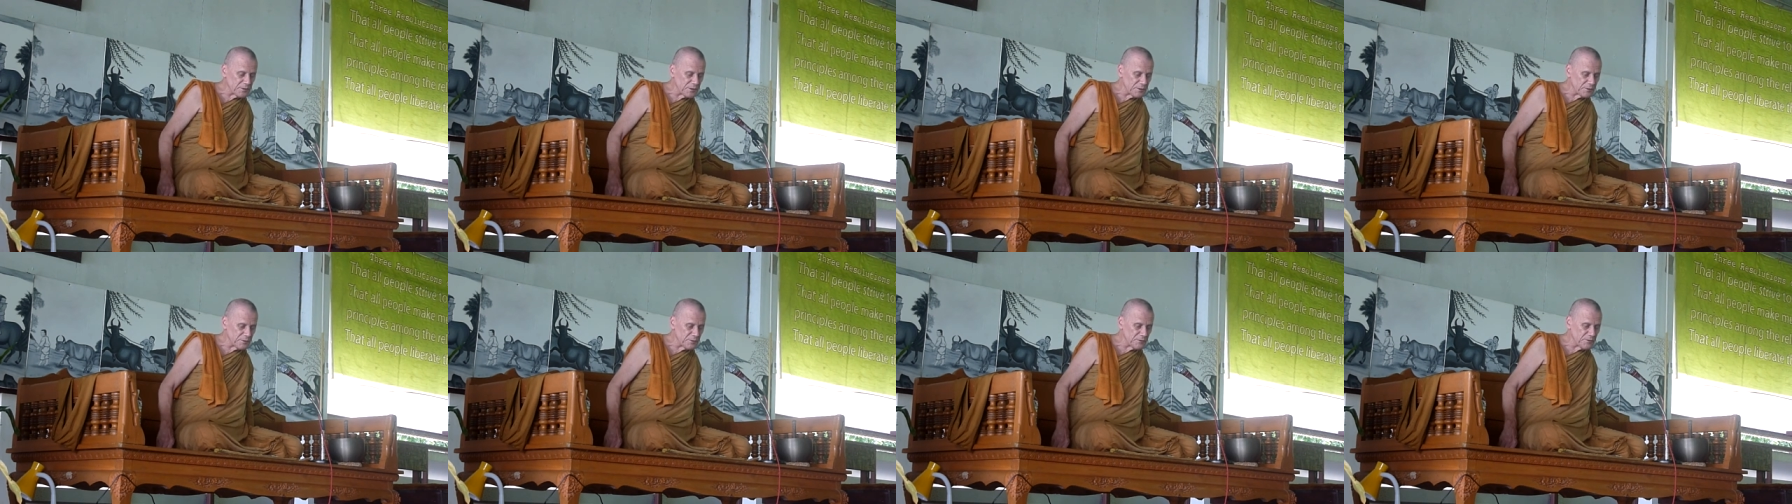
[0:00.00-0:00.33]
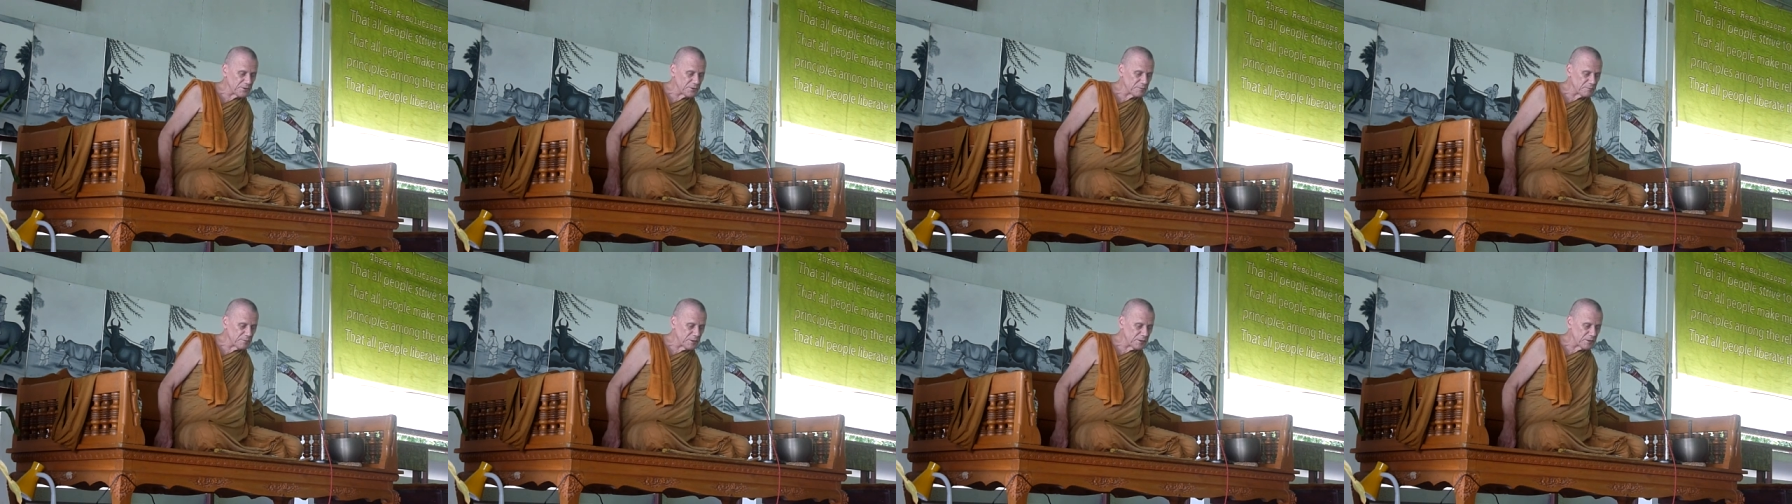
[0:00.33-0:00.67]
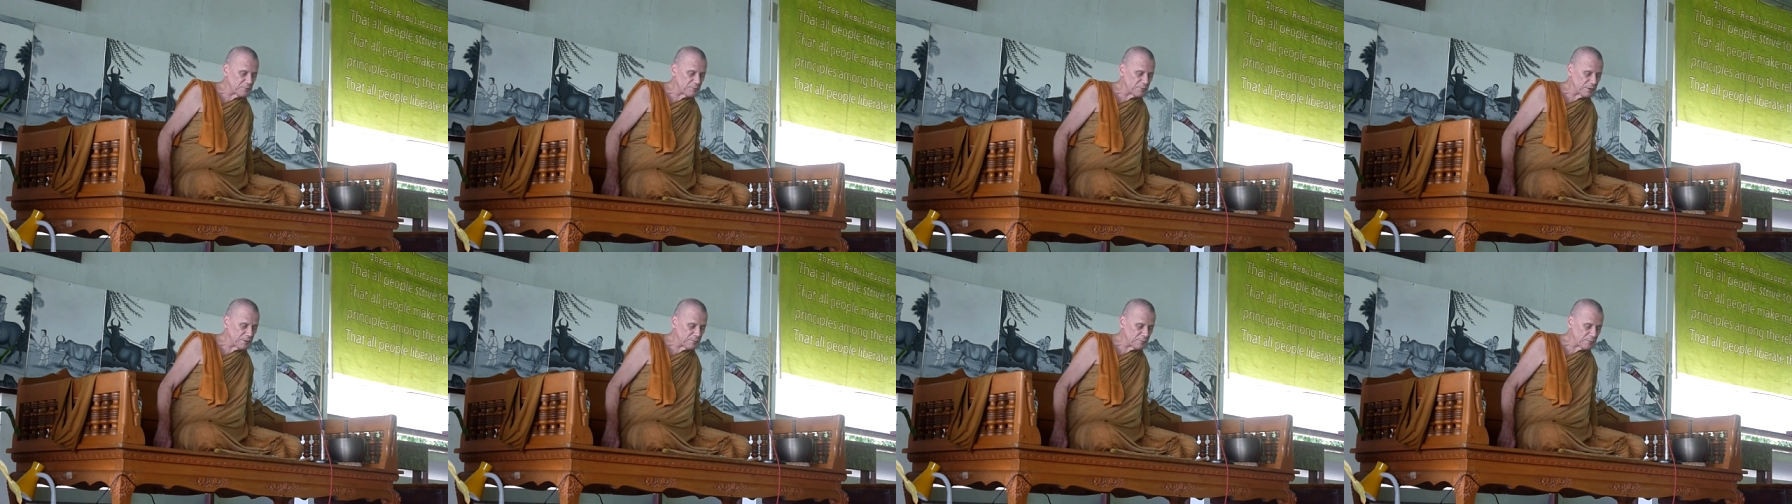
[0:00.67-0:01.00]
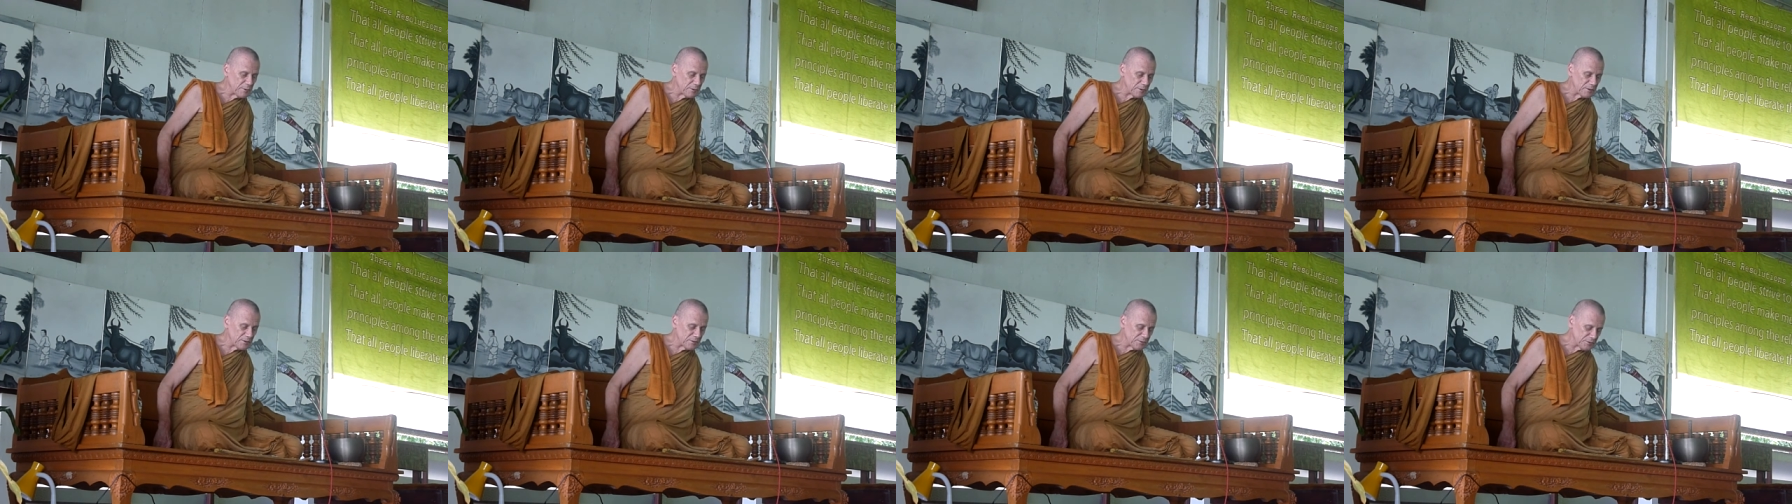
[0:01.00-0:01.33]
I don't think many
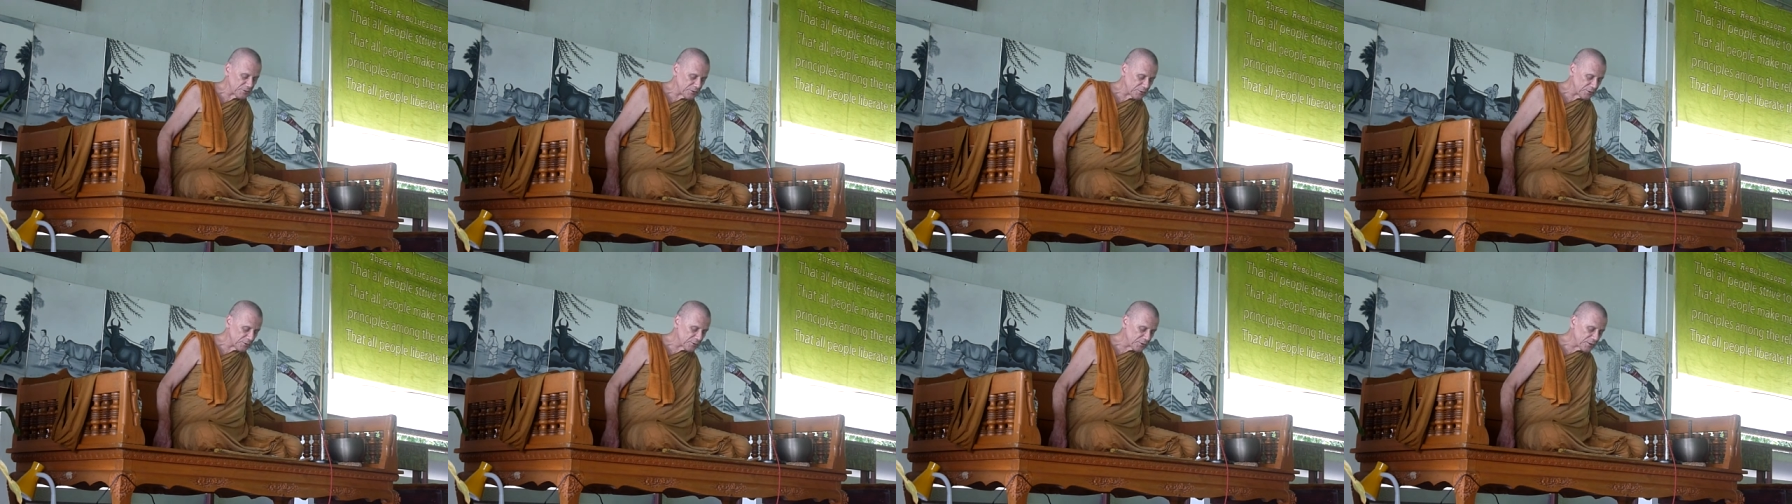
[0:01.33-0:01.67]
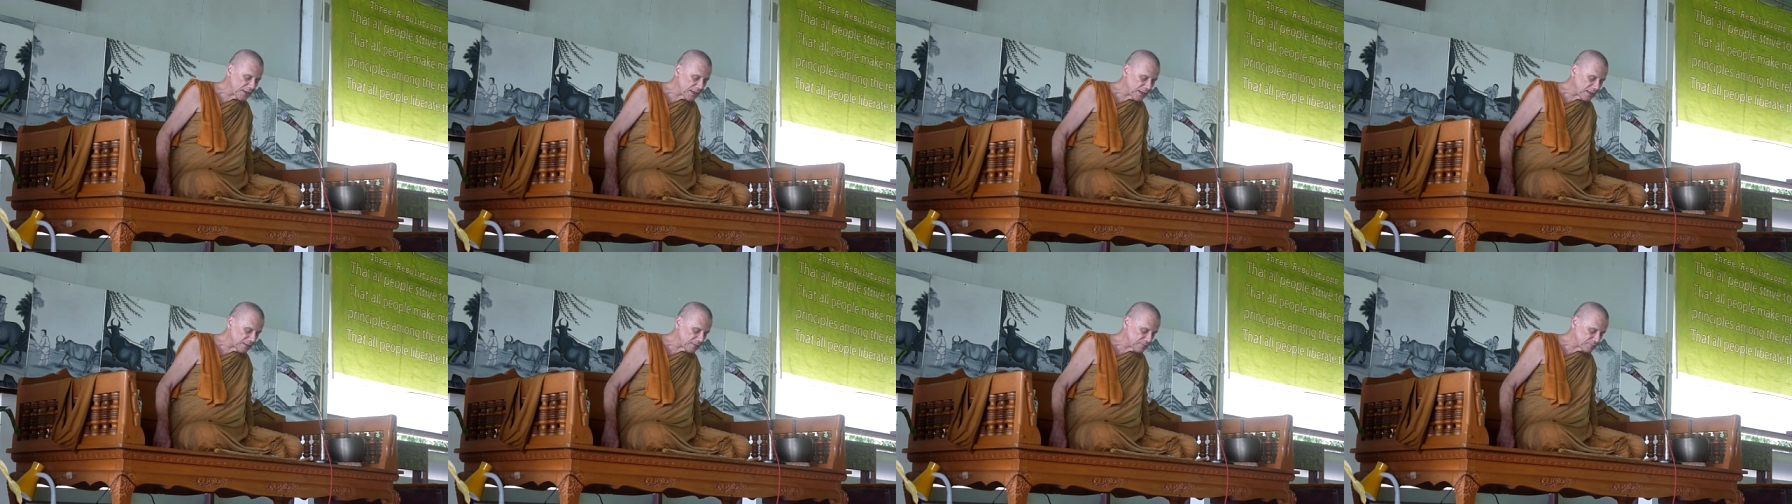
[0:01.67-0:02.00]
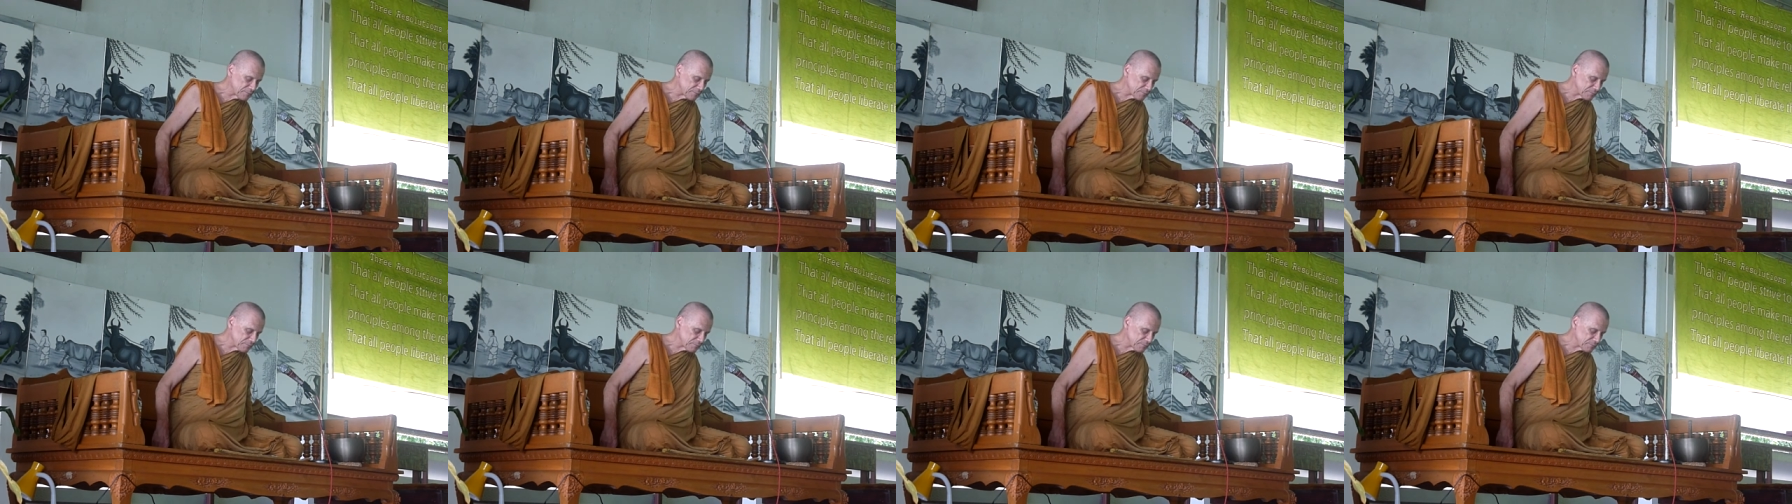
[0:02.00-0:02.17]
people can do that.